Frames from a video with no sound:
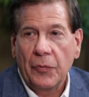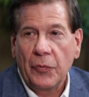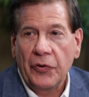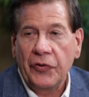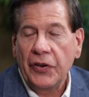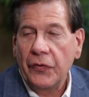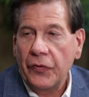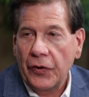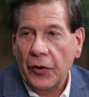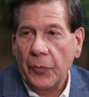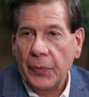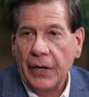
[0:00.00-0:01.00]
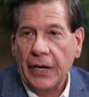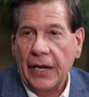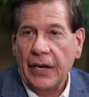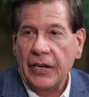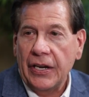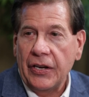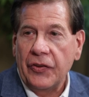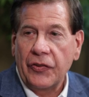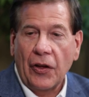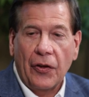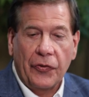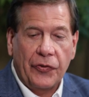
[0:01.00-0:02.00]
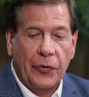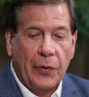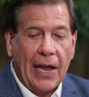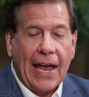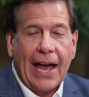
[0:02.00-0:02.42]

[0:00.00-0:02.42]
receive therapy and it needs also